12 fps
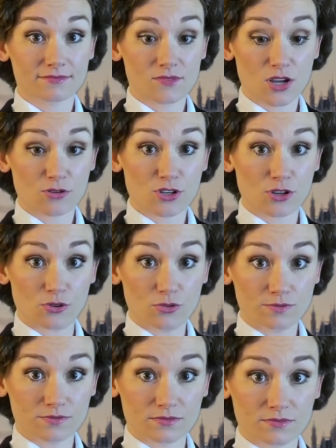Don't you?
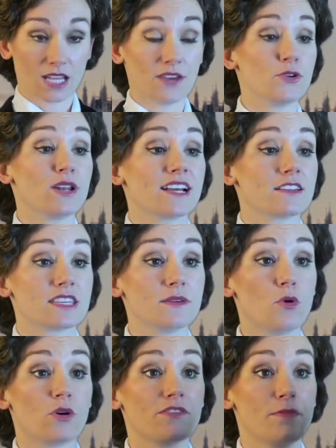If you'd like to see
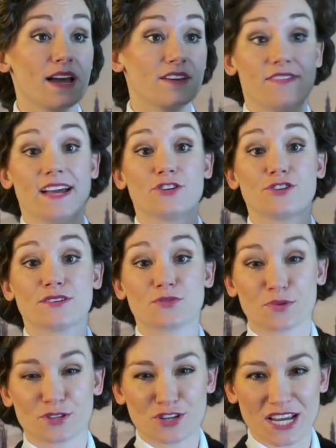more of my adventures
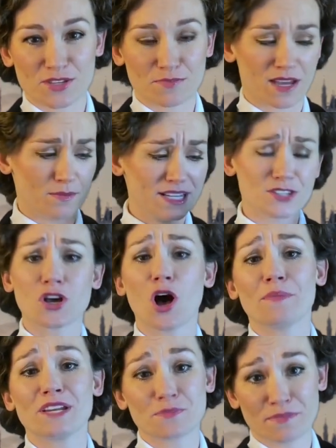with Shakespeare, please
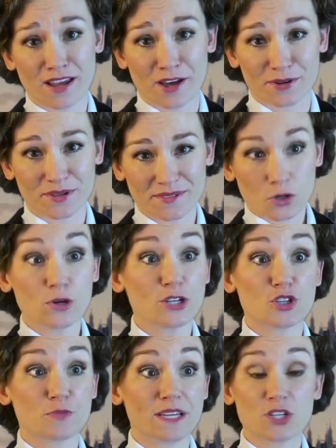comment below. Which
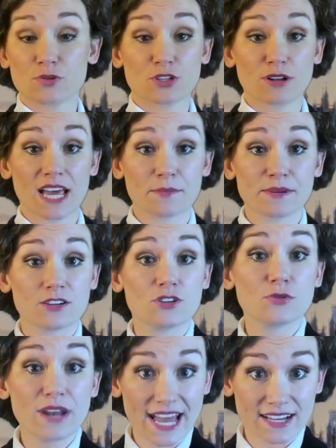speech would you like me to
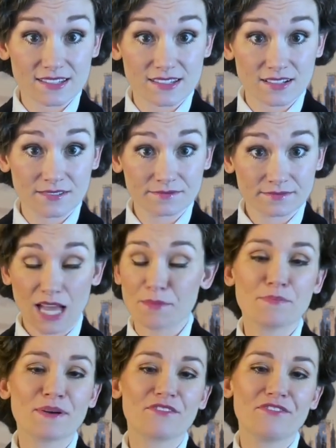do next? I'm
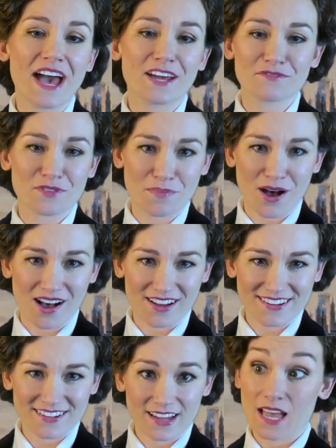a big fan of the
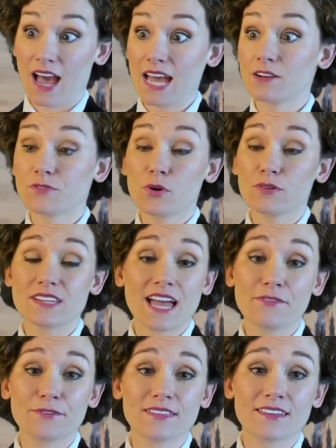Bard. And of course,
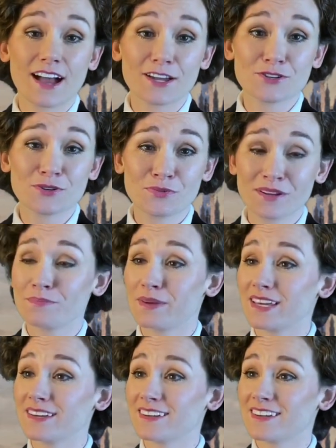everything I do will
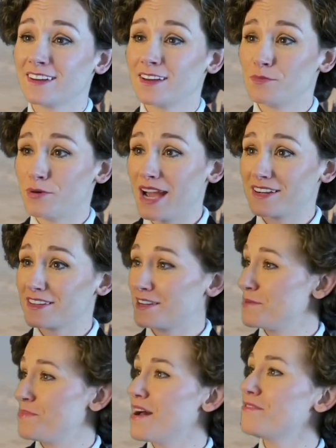be
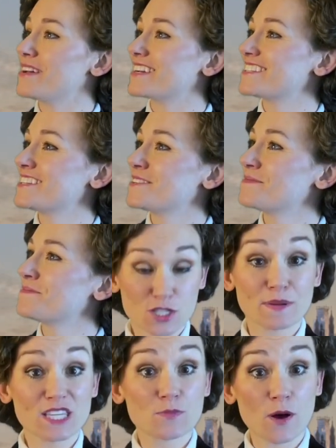practically perfect.
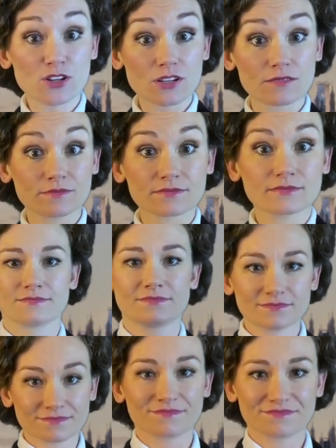Spit spot!
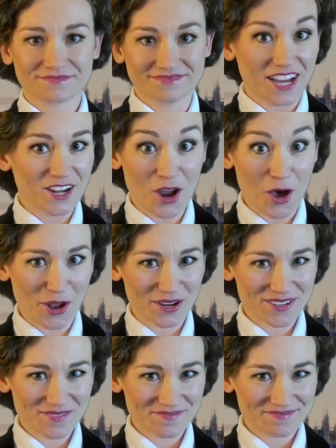
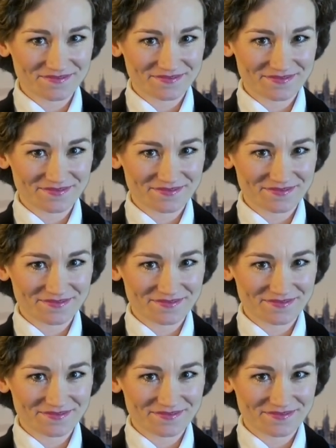Anon.